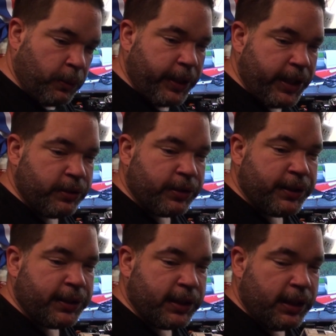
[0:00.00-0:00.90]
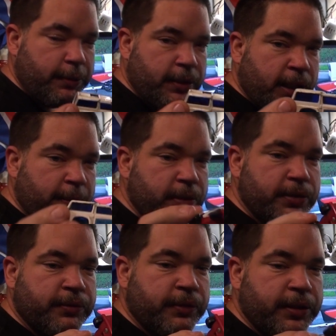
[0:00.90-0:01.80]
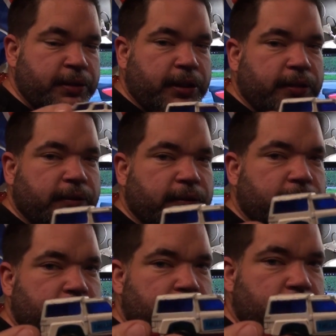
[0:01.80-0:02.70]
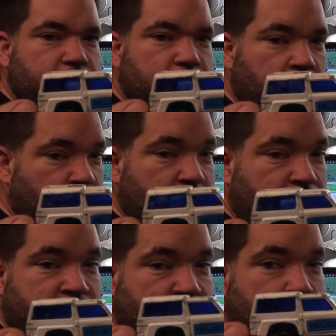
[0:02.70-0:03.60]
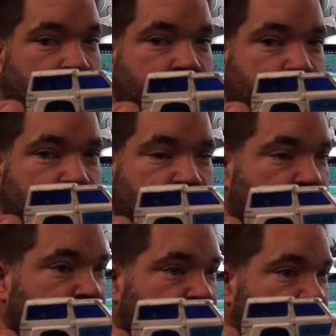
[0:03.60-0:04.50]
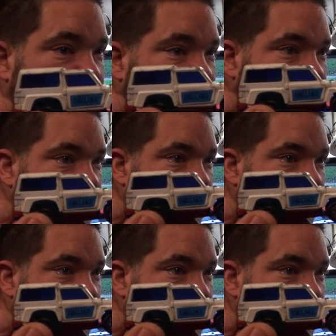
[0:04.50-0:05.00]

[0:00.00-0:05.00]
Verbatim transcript: a weird looking thing with ambulance written on it. I don't even think my other one's got the stickers.